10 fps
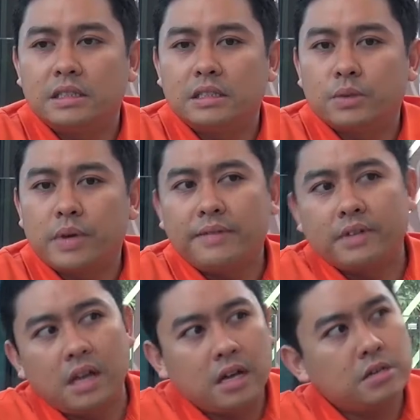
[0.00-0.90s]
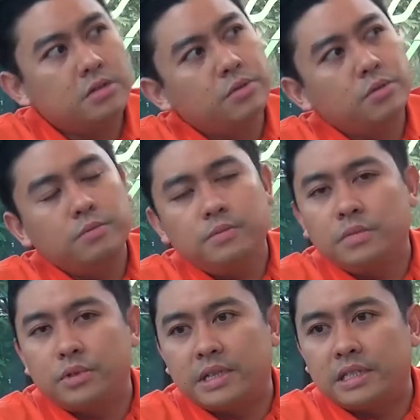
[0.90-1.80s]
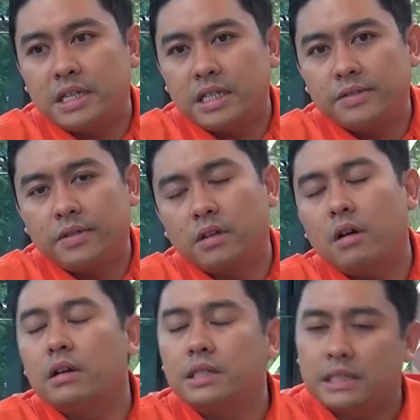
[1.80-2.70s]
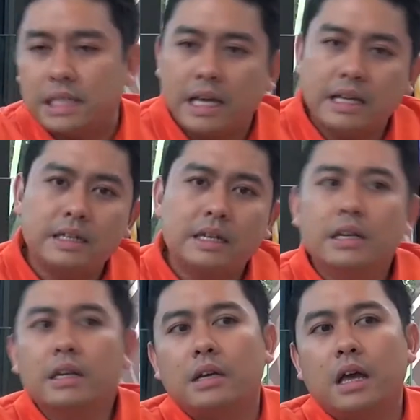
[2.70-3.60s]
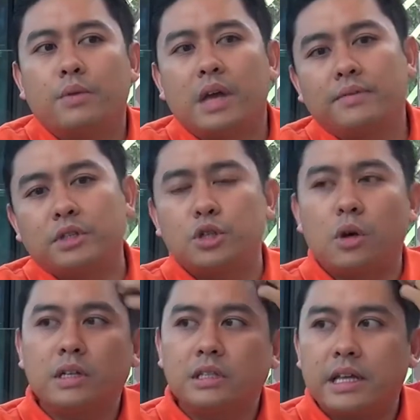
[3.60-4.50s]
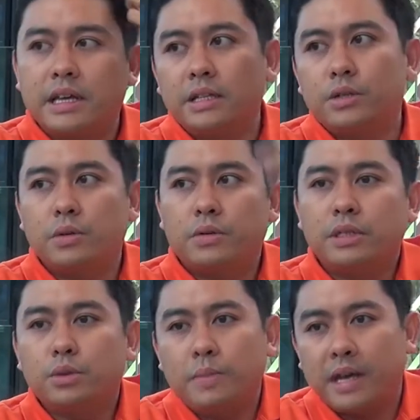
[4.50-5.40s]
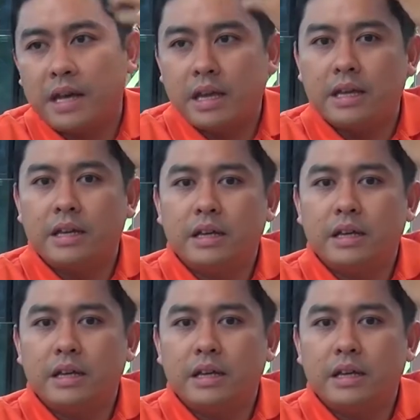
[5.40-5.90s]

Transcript: So we have a larger room, the residents for a longer stay, and we have a shorter stay, tourists who pay